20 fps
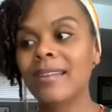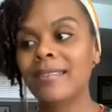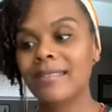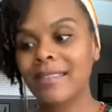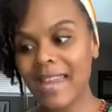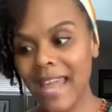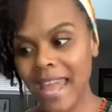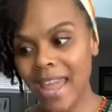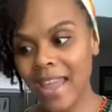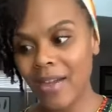
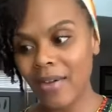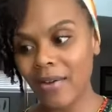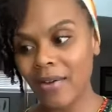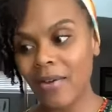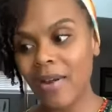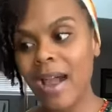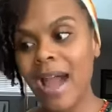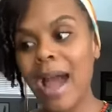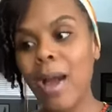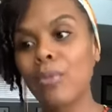Now,
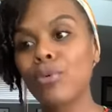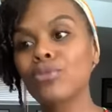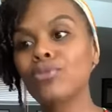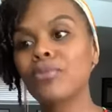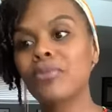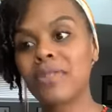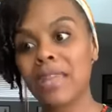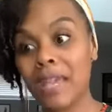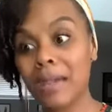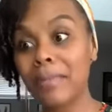I want you
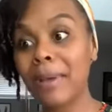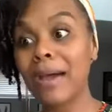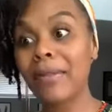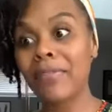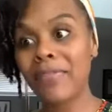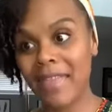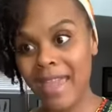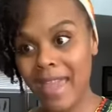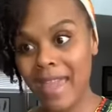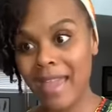to think
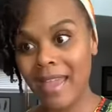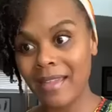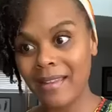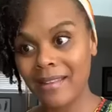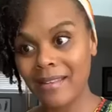about that